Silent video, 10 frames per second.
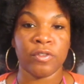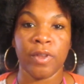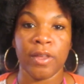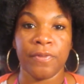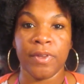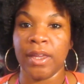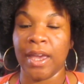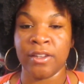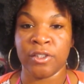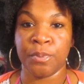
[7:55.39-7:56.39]
fluffing
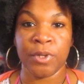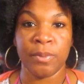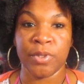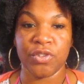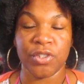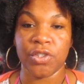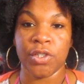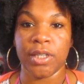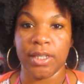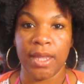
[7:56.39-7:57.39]
I just pretty much just
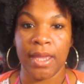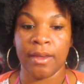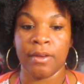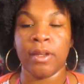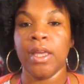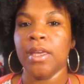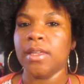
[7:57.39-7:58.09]
took it down